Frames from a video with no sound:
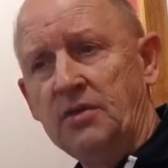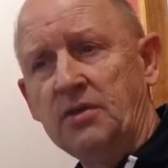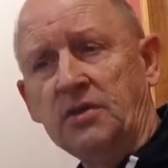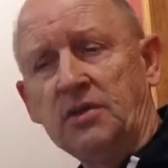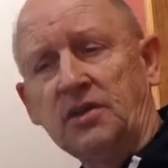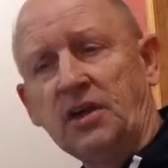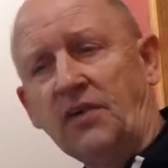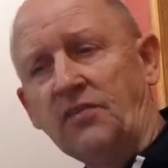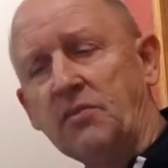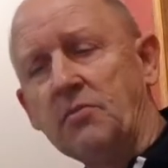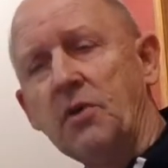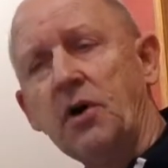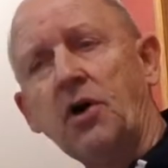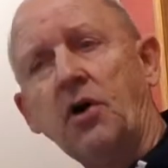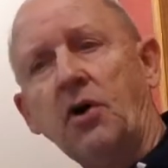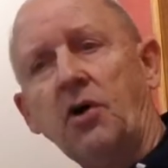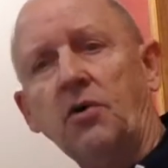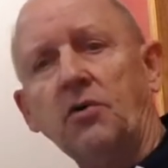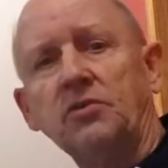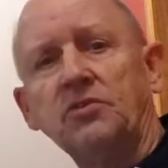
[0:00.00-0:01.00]
The
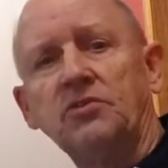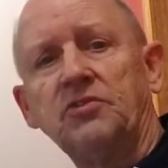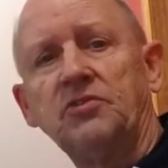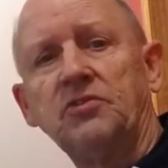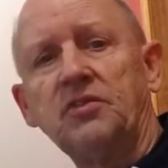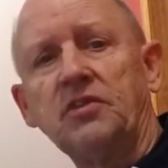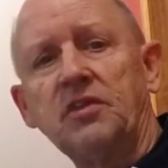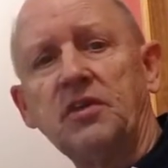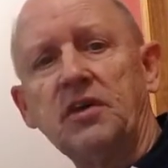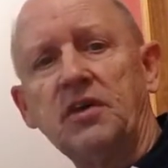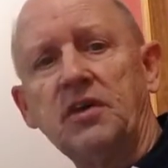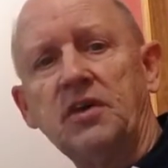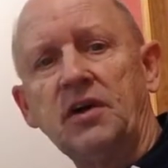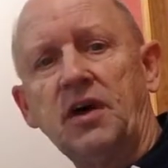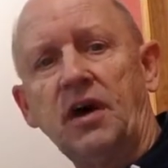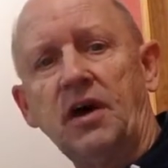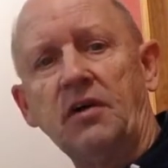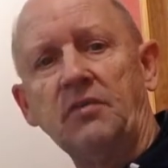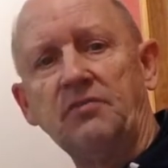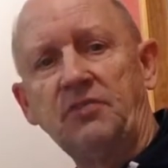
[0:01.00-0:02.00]
government owns
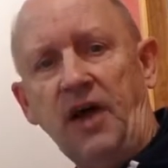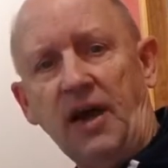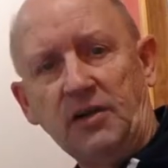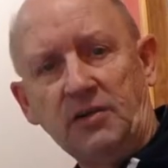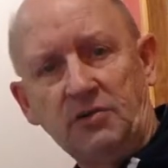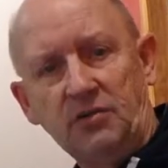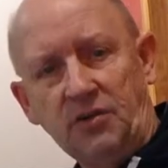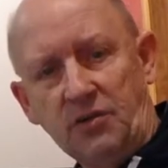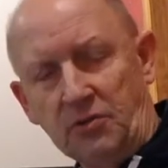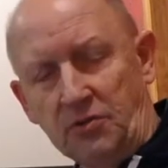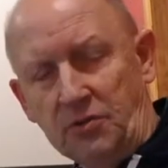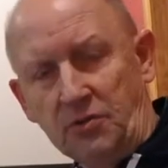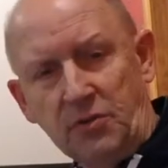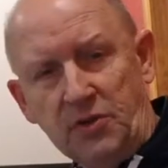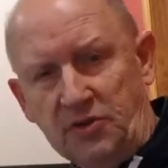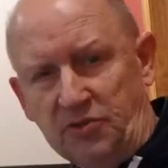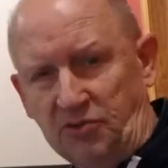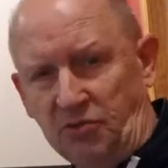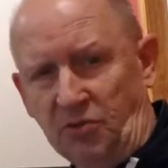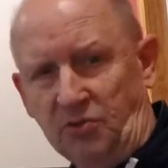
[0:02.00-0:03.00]
the
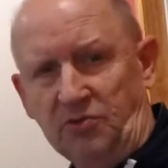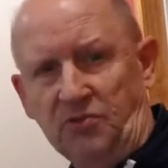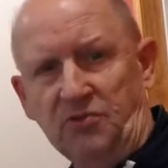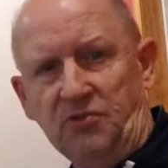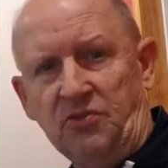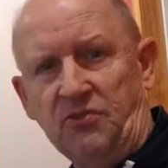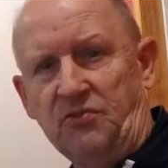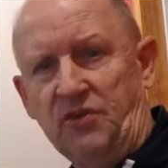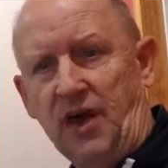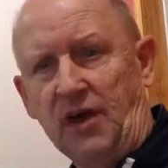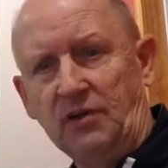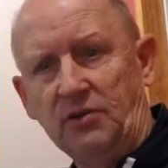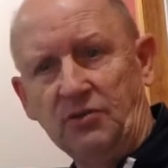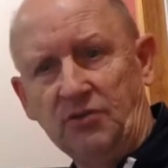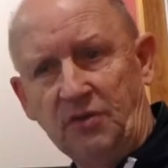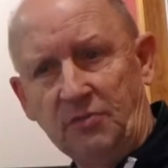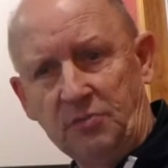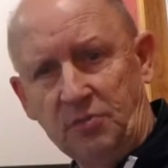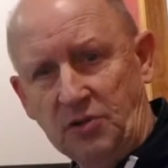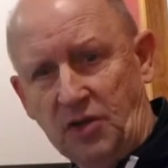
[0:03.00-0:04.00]
resources, the
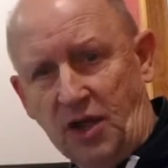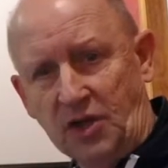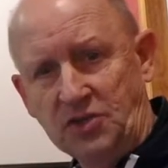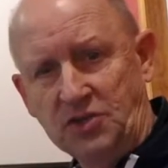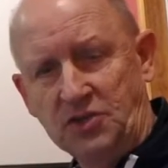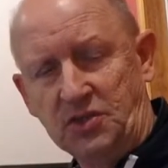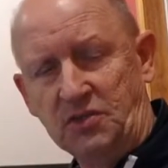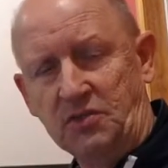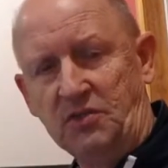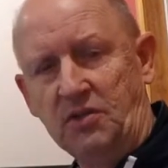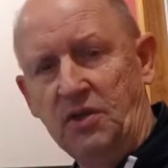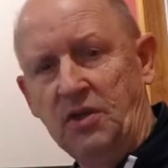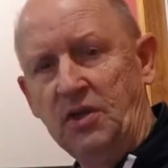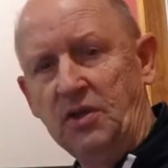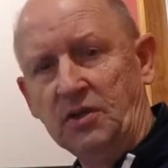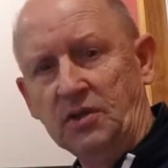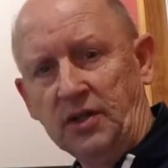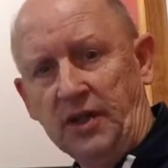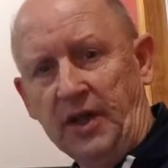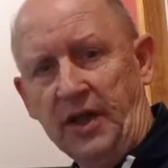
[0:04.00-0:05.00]
factors of production,
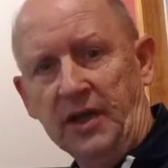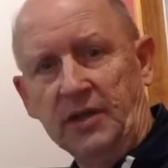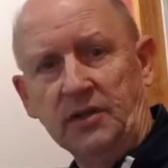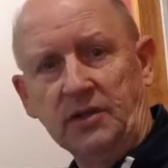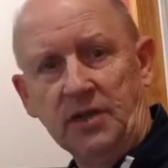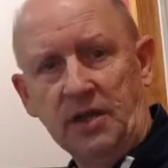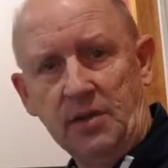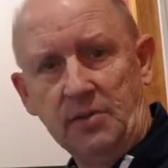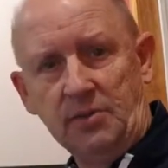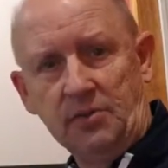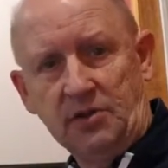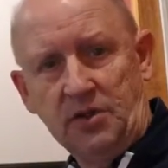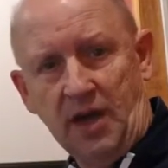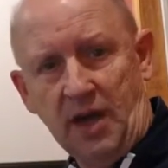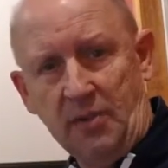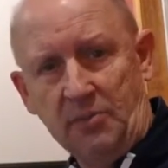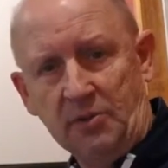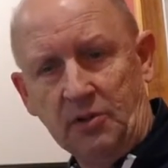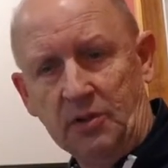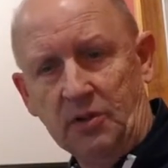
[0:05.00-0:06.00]
land, labor,
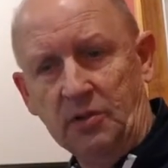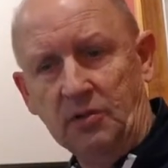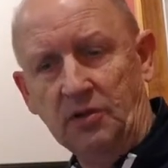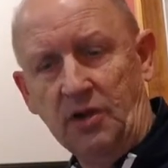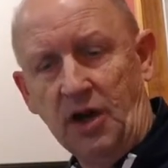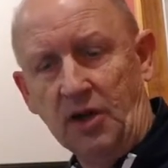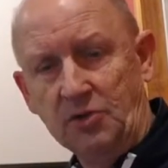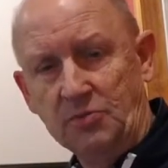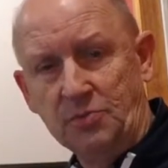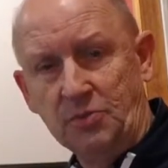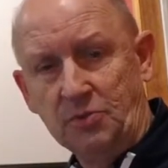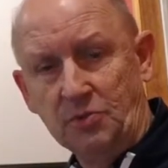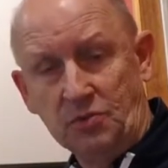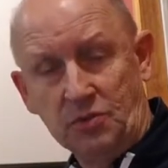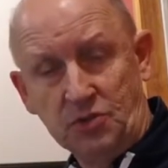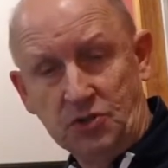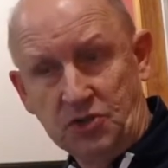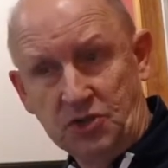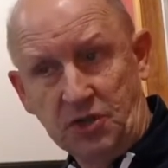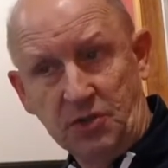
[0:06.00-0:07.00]
capital,
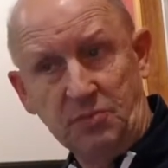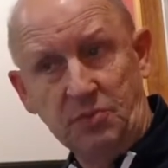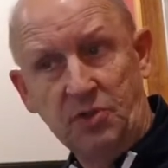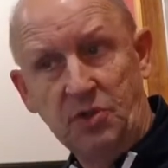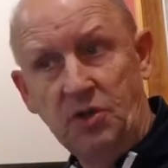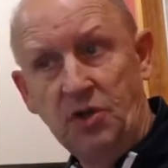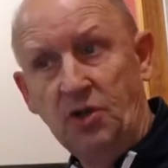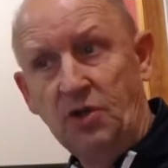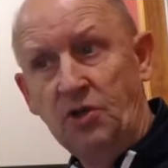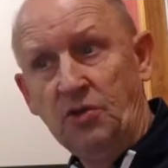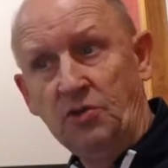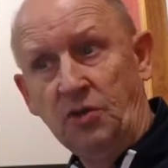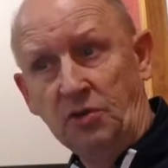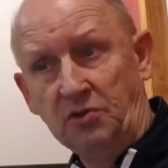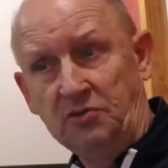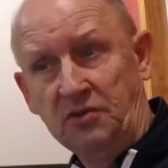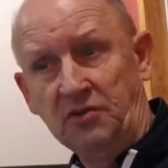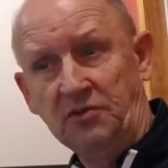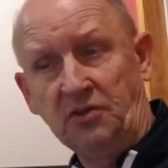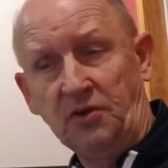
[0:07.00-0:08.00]
entrepreneurship.
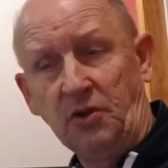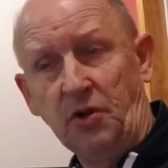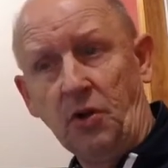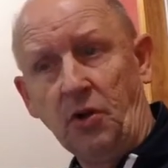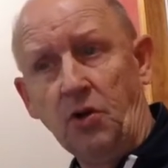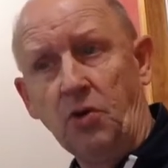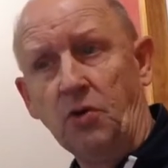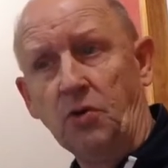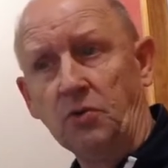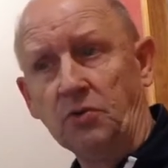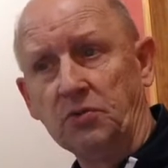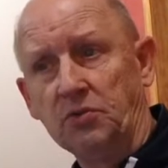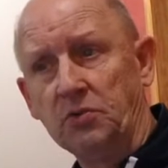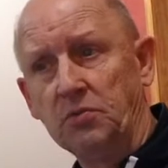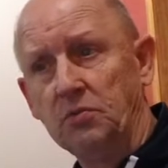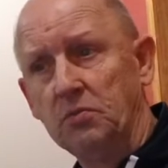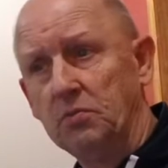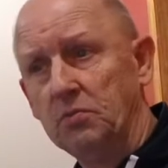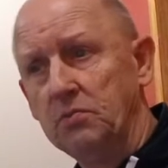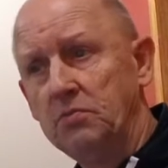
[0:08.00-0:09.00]
Those things are owned